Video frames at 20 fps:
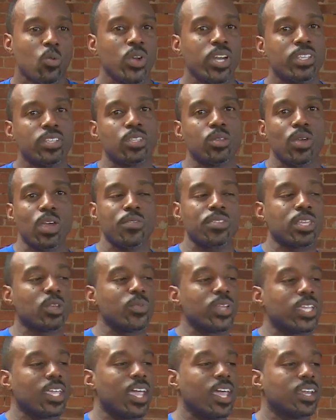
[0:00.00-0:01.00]
we need to do everything
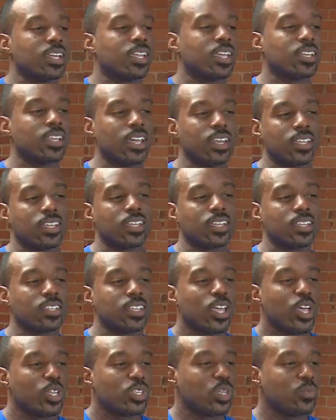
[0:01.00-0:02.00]
we can in
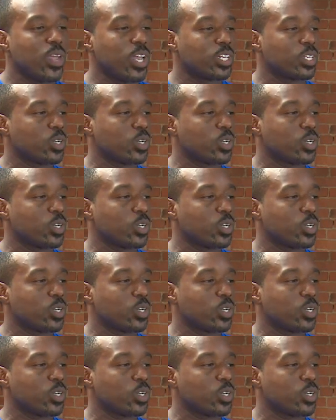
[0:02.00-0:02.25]
Connecticut to make